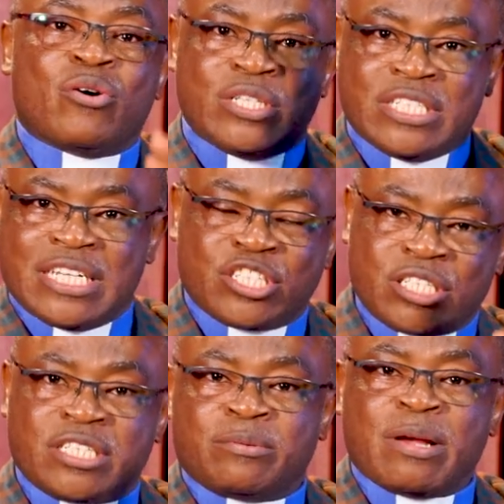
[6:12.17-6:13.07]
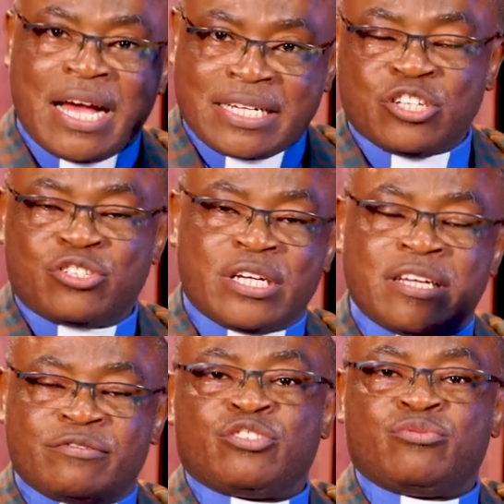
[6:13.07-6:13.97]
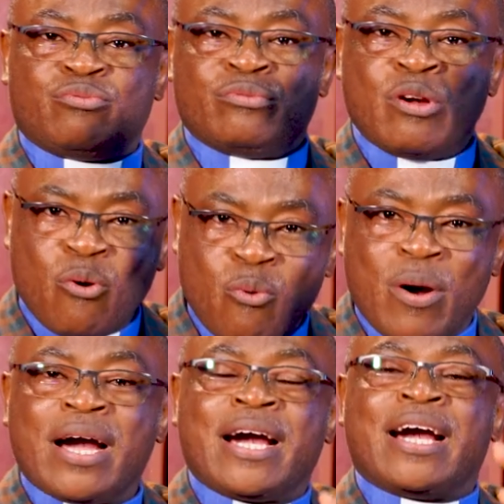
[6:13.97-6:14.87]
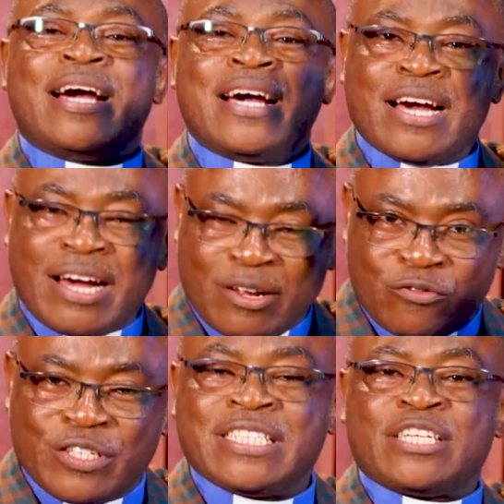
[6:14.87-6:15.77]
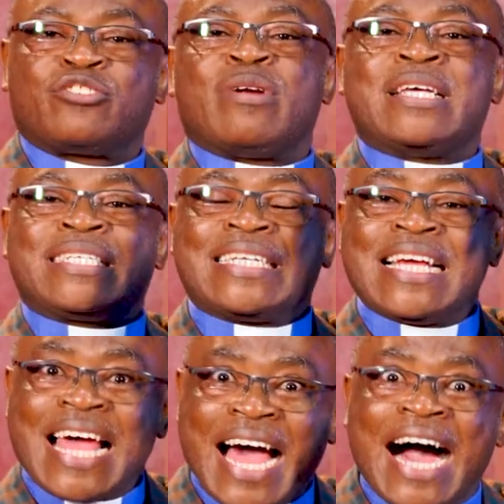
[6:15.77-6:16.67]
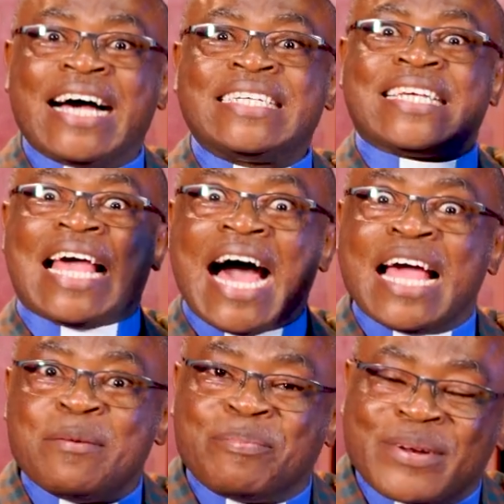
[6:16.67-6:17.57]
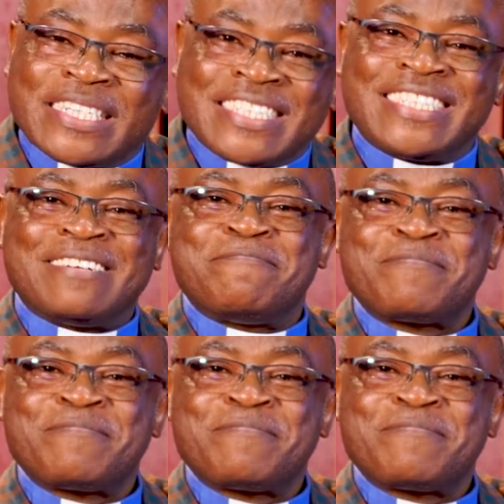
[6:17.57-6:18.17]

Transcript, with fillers: On Jesus' attention gives to work of Jesus Christ as a high priest